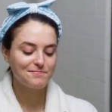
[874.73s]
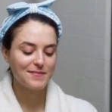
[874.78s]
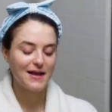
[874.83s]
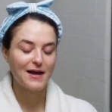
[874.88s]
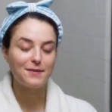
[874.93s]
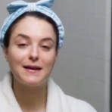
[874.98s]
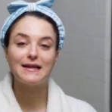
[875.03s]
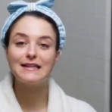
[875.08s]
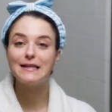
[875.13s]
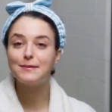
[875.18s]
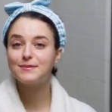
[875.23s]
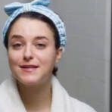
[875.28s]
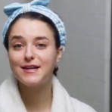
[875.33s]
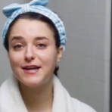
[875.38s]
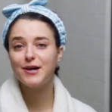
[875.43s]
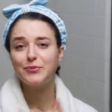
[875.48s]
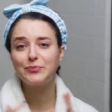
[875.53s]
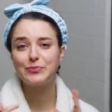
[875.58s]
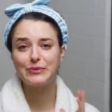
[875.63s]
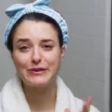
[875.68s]
And my lips can
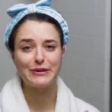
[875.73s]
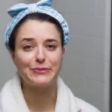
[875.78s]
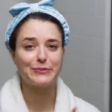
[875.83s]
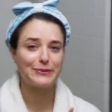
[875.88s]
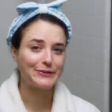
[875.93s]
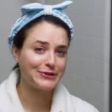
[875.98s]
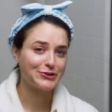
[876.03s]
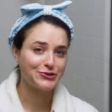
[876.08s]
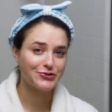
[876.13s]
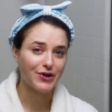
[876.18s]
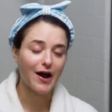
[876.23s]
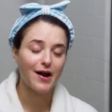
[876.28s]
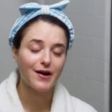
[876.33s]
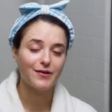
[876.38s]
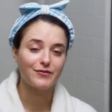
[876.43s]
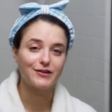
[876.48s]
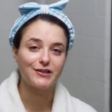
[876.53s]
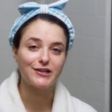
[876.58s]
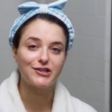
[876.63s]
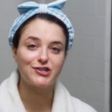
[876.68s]
get really, really dry
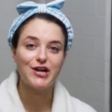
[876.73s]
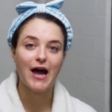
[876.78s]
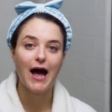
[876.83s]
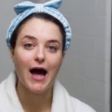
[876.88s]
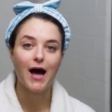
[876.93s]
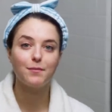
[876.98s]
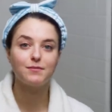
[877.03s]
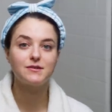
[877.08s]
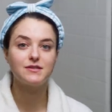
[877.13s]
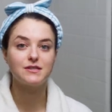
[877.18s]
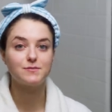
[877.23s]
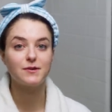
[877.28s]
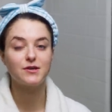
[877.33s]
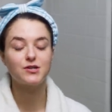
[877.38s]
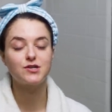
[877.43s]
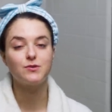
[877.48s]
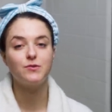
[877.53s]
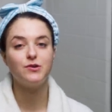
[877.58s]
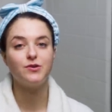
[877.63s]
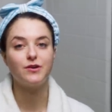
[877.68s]
and really chapped,
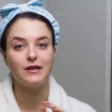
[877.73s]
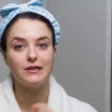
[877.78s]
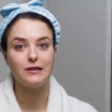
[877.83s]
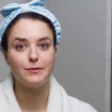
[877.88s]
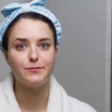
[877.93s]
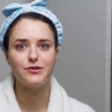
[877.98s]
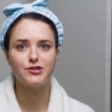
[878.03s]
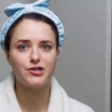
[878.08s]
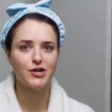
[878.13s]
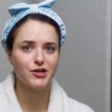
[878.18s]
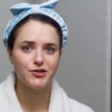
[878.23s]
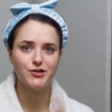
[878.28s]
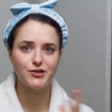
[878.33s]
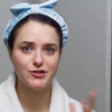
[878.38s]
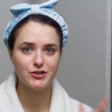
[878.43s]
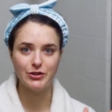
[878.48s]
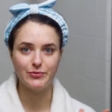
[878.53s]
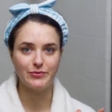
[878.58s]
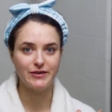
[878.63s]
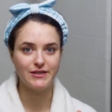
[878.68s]
especially when you get lip
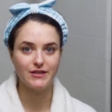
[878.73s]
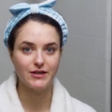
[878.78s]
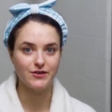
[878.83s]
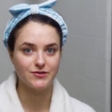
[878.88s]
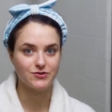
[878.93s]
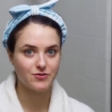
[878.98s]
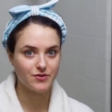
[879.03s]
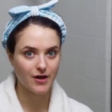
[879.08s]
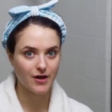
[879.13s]
injections. Nobody tells you